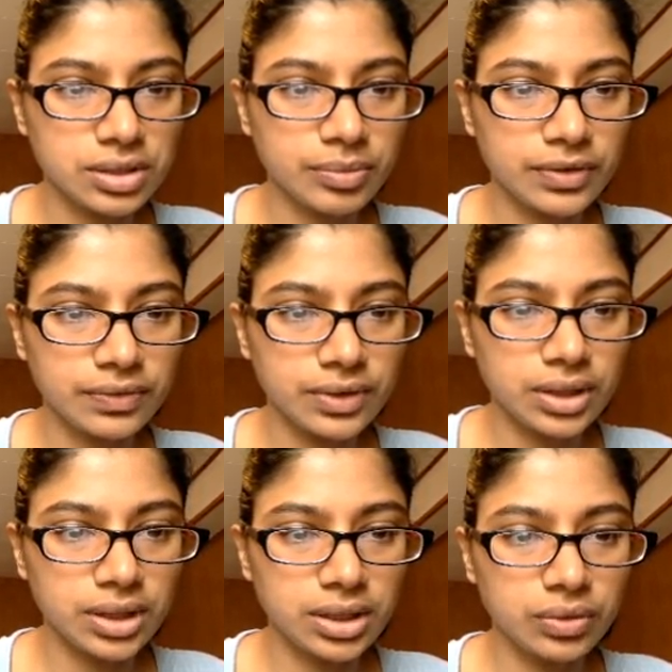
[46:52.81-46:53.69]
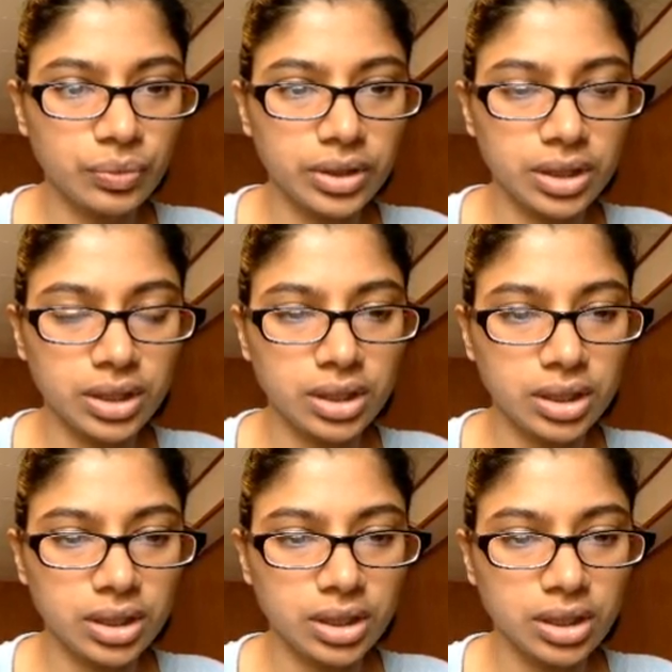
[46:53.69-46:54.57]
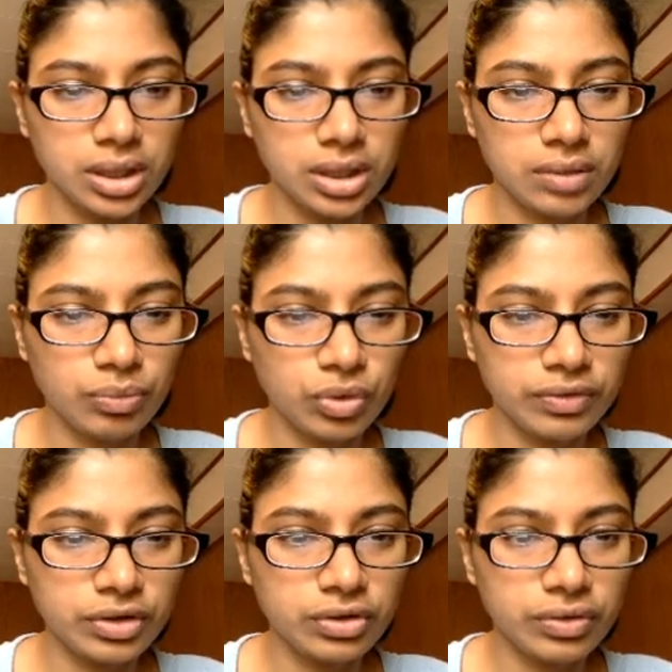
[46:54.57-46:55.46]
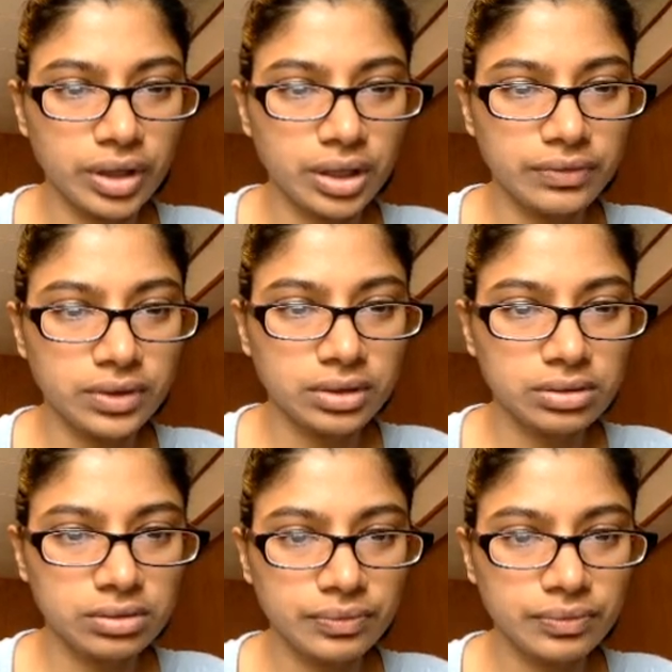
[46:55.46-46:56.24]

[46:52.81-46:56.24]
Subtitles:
I'm going to fill it in with more of a gray feel,